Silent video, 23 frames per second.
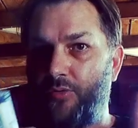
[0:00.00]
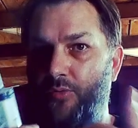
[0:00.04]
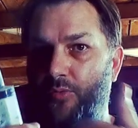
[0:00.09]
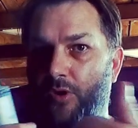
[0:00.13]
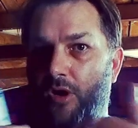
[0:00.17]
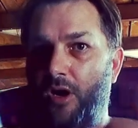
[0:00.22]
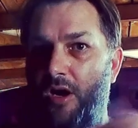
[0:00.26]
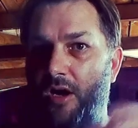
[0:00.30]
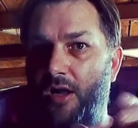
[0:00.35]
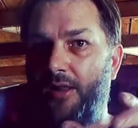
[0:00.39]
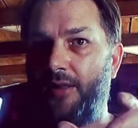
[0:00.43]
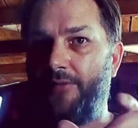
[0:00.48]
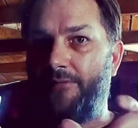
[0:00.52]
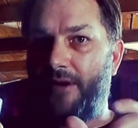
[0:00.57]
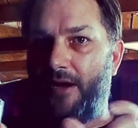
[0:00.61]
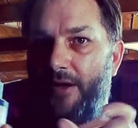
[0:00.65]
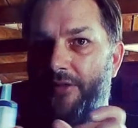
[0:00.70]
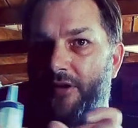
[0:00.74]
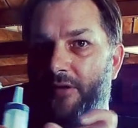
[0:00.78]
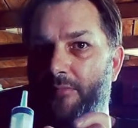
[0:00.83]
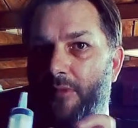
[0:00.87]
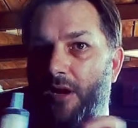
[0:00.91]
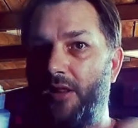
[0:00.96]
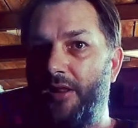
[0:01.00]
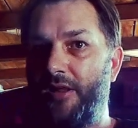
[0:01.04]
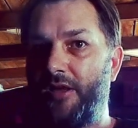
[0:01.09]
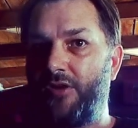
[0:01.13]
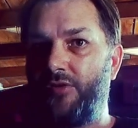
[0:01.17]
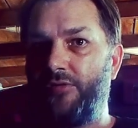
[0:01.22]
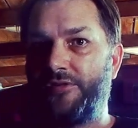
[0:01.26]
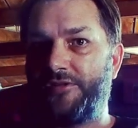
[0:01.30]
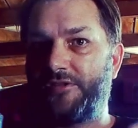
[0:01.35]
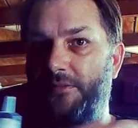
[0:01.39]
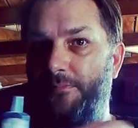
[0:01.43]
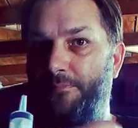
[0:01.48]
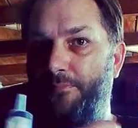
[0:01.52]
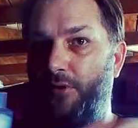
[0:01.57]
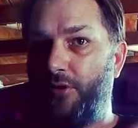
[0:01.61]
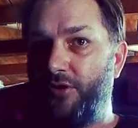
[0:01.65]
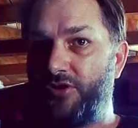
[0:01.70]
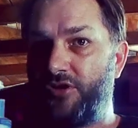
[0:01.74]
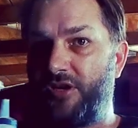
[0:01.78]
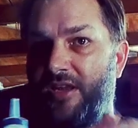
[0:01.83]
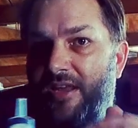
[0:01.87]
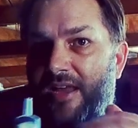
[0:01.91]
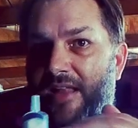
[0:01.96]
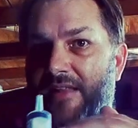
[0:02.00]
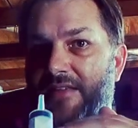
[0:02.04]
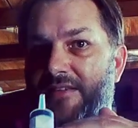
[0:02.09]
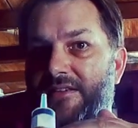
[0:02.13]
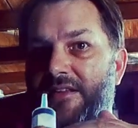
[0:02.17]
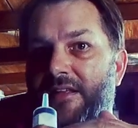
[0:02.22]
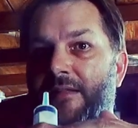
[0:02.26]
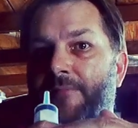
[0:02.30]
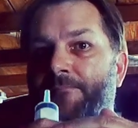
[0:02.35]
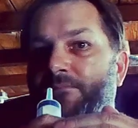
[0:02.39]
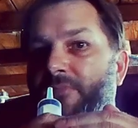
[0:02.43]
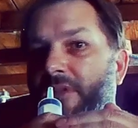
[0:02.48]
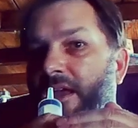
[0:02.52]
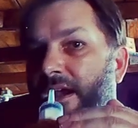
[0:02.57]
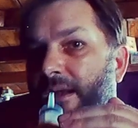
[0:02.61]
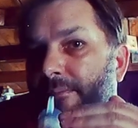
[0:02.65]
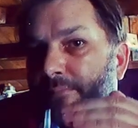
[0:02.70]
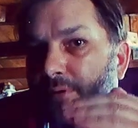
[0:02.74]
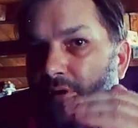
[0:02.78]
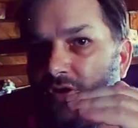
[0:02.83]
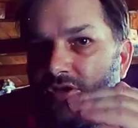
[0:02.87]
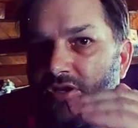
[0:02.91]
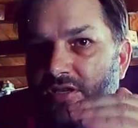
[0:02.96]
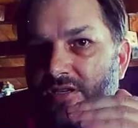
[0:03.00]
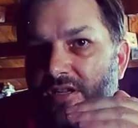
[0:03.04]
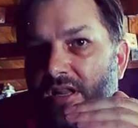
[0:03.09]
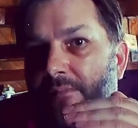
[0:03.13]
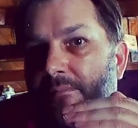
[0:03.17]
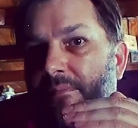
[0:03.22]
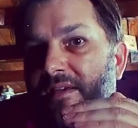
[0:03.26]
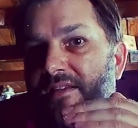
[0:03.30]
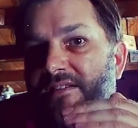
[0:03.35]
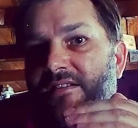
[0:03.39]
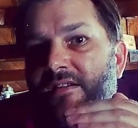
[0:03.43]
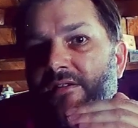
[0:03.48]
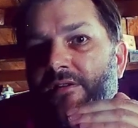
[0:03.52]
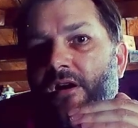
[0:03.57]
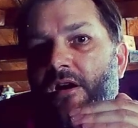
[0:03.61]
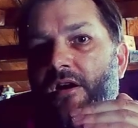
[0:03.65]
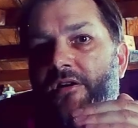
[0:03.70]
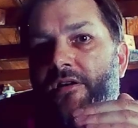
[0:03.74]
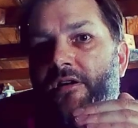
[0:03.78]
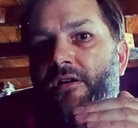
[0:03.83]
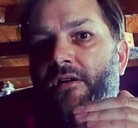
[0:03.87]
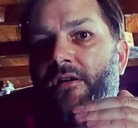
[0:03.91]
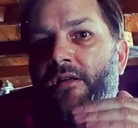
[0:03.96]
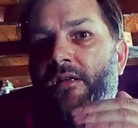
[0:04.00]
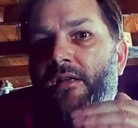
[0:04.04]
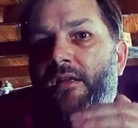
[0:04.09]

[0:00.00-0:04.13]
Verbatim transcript: wall of other molecules to push against and it pushes on the piston harder.